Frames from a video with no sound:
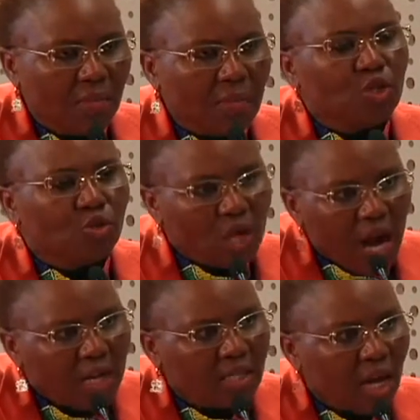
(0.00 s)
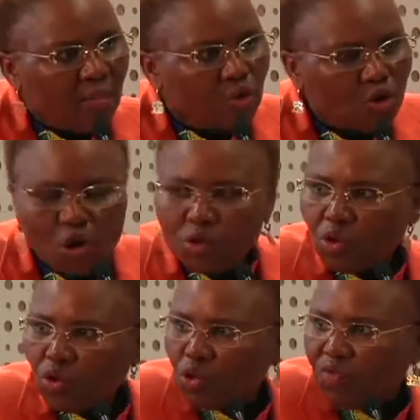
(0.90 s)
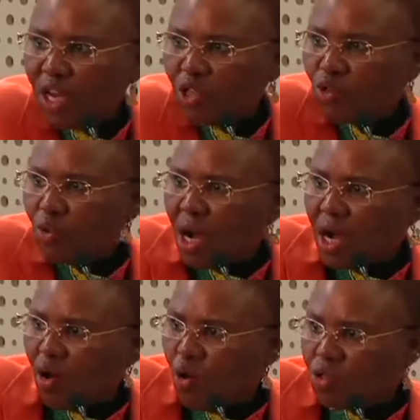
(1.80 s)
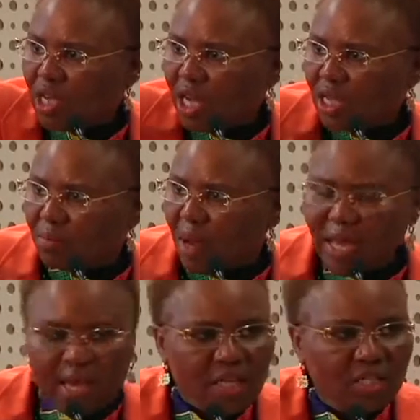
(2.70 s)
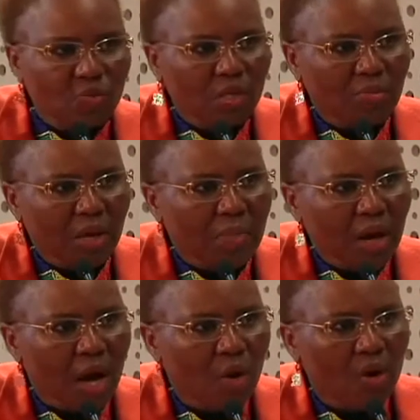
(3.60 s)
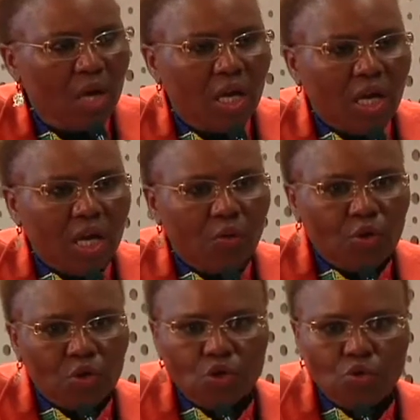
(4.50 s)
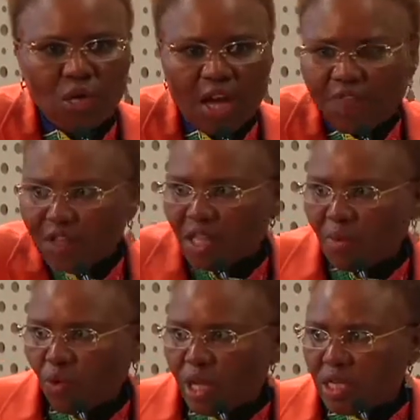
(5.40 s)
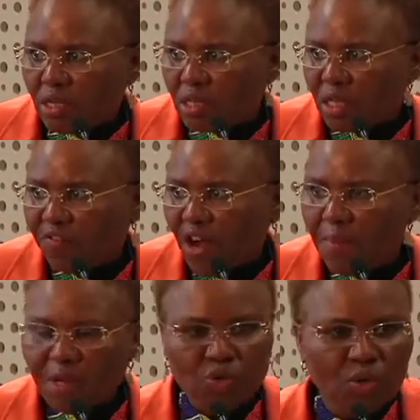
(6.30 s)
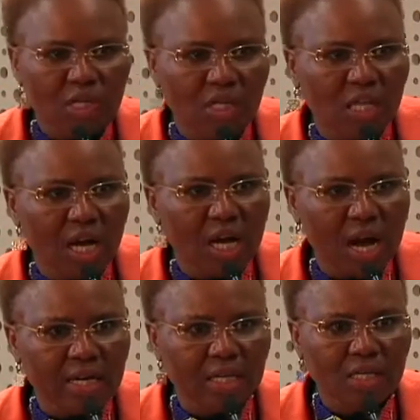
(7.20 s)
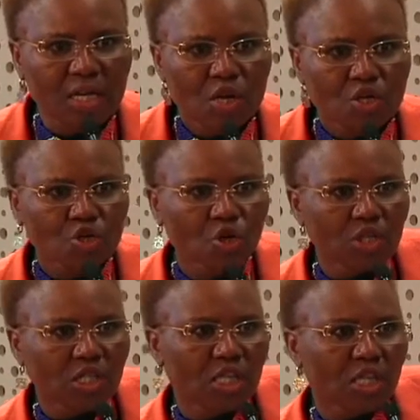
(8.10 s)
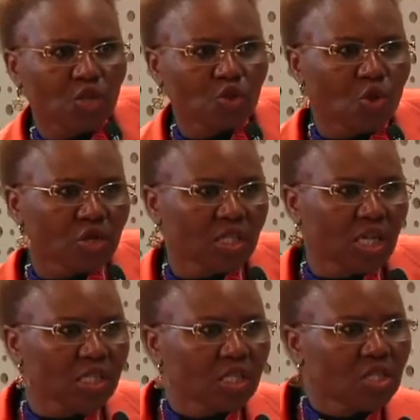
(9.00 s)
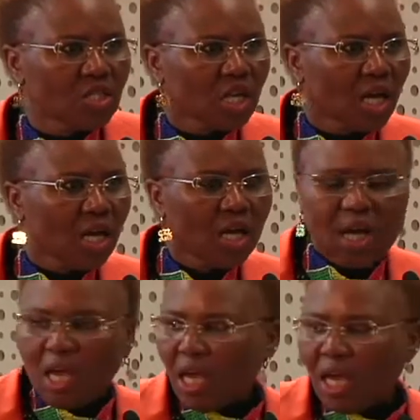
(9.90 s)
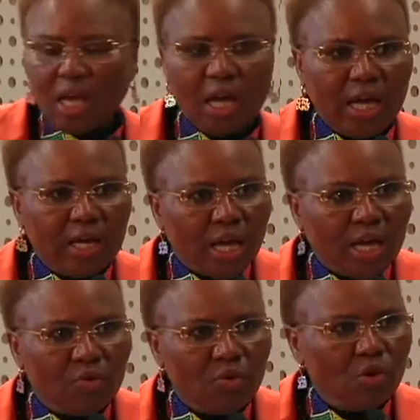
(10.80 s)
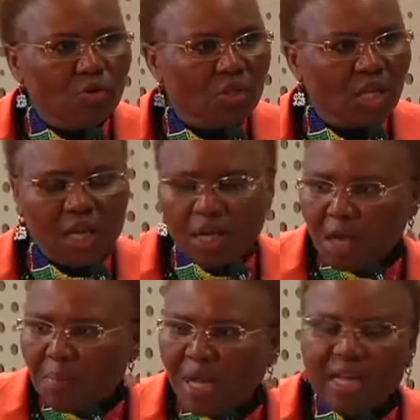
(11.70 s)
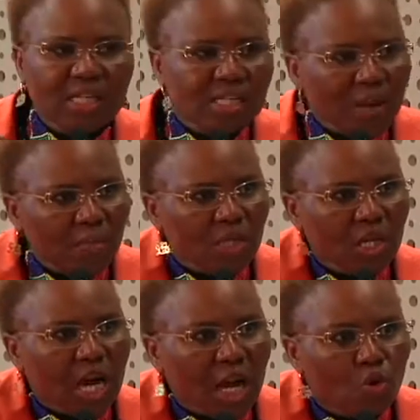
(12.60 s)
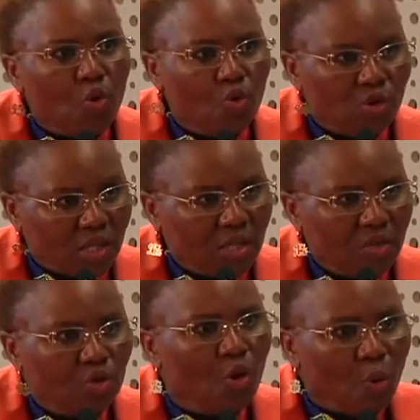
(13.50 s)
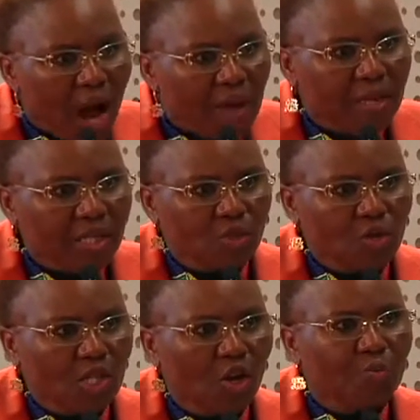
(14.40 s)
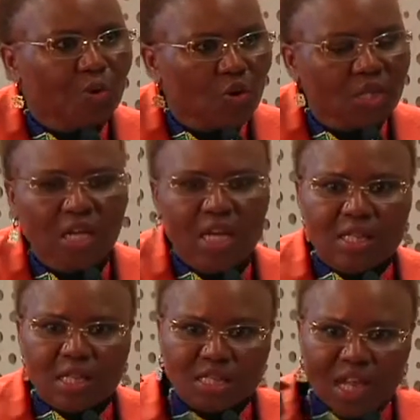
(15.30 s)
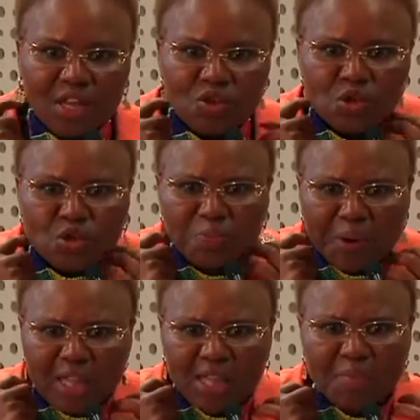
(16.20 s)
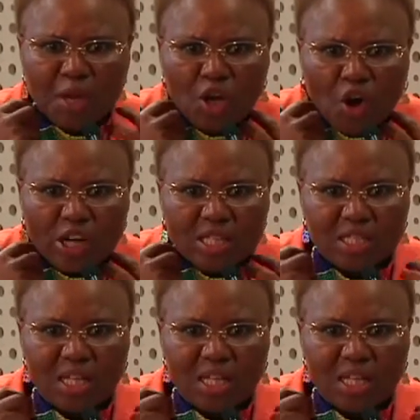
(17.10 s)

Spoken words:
But you can't. I'm sure those of us who are older as my age will remember how we used to laugh at them wearing, the farmers wearing their khaki shorts and the socks that reach here. And we used to say, "Bani entamo ze galkuni." You know why? Because the sun used to burn them a lot.